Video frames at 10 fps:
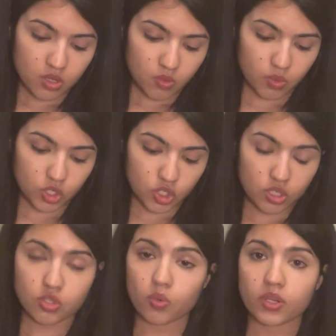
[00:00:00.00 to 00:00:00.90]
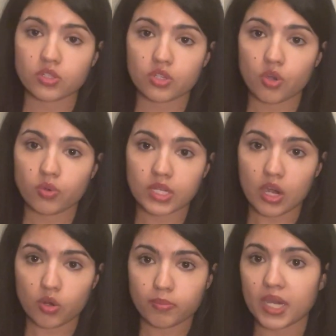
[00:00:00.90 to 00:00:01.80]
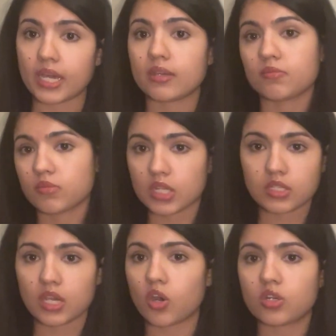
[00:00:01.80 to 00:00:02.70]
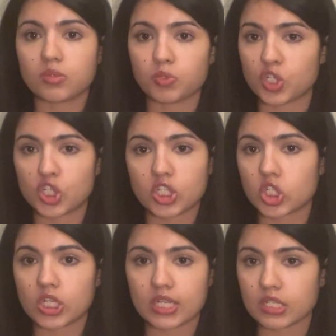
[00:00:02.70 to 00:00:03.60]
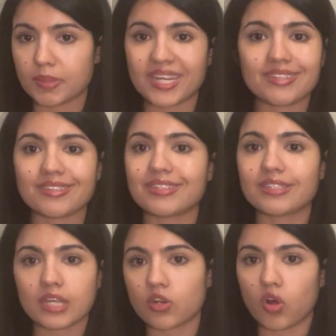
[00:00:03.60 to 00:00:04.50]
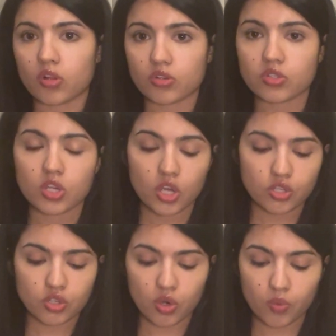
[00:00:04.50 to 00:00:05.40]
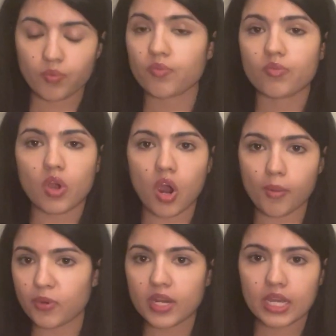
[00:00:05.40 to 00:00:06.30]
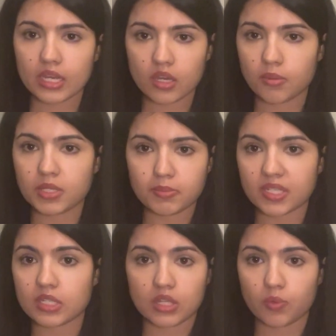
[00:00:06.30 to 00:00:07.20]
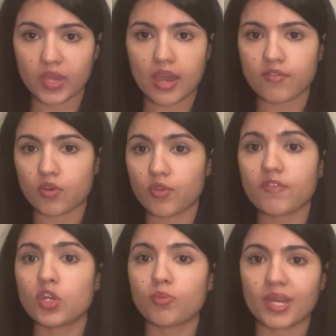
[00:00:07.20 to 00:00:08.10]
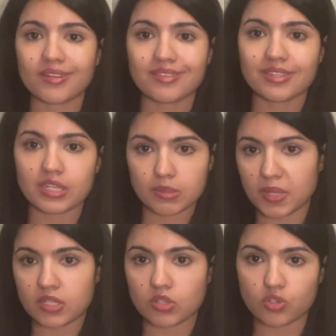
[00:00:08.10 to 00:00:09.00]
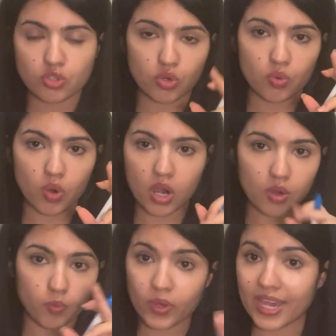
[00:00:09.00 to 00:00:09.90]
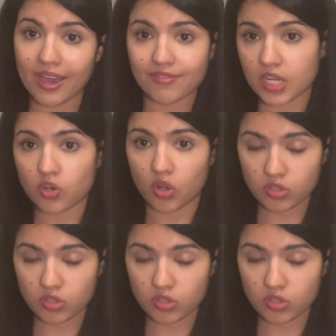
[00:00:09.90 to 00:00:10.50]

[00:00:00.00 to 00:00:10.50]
which is going to go down by, let's say our depreciation expense is $10. So operating income is basically we have our revenue minus the expenses. So we have $10.